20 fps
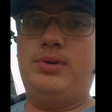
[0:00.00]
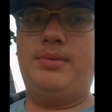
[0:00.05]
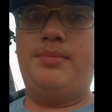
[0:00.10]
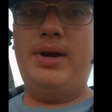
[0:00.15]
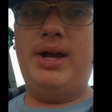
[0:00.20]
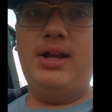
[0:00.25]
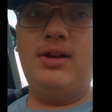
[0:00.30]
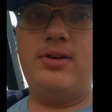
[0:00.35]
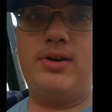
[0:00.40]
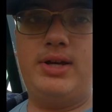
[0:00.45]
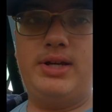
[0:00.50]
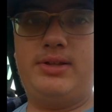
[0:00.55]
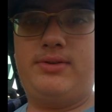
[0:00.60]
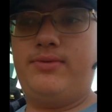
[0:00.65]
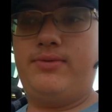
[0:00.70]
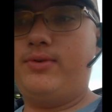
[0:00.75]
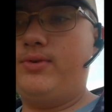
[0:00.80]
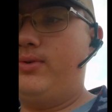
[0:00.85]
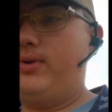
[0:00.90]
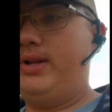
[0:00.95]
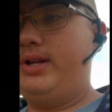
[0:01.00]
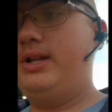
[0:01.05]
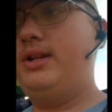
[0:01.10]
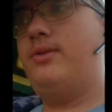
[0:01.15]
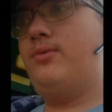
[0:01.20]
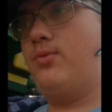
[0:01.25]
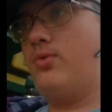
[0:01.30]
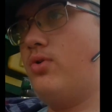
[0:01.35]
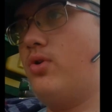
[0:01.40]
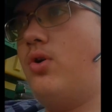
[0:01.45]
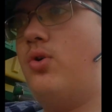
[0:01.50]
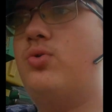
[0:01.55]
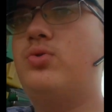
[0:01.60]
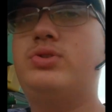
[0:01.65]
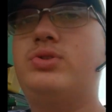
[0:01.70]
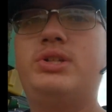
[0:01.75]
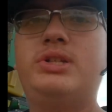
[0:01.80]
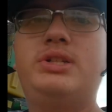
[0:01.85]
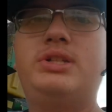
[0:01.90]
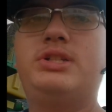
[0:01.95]
the baler gets full and it
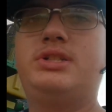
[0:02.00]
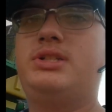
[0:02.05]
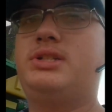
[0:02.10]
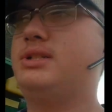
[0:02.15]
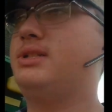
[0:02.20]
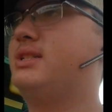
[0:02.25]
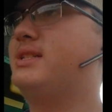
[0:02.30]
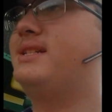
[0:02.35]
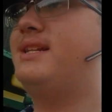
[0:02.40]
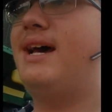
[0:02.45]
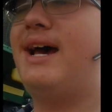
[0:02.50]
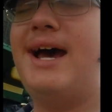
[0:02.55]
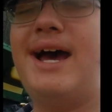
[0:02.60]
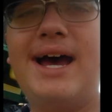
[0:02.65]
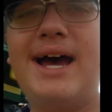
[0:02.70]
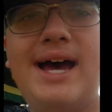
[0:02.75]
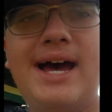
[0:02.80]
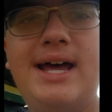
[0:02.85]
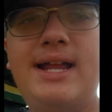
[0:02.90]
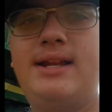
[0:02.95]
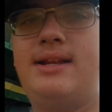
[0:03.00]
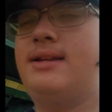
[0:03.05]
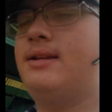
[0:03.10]
rolls it just as tight,